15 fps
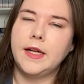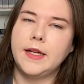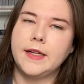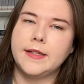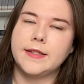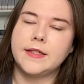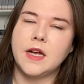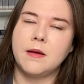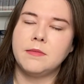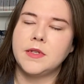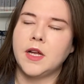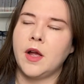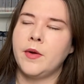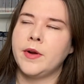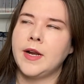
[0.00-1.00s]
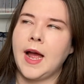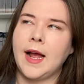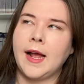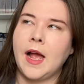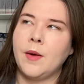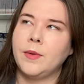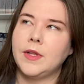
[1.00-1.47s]
It's time to go and hang
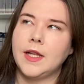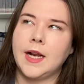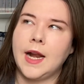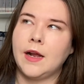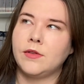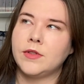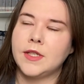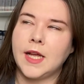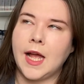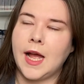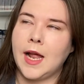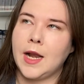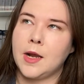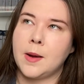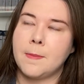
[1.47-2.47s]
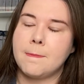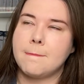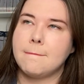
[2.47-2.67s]
out with the clowns again.